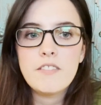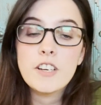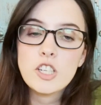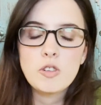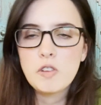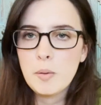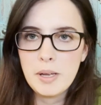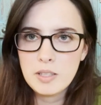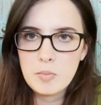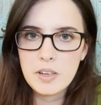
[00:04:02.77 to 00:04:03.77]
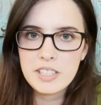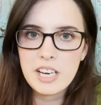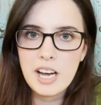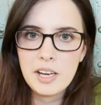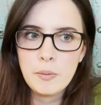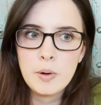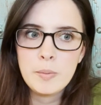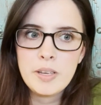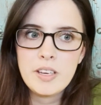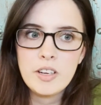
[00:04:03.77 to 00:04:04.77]
official romance book that I will
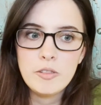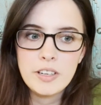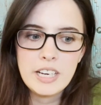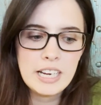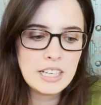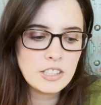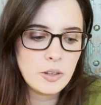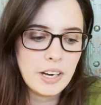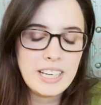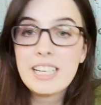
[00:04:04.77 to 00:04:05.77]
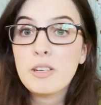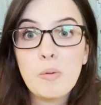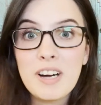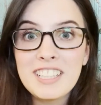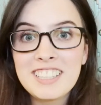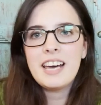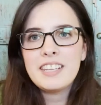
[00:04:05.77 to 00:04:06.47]
be reading, so I needed one.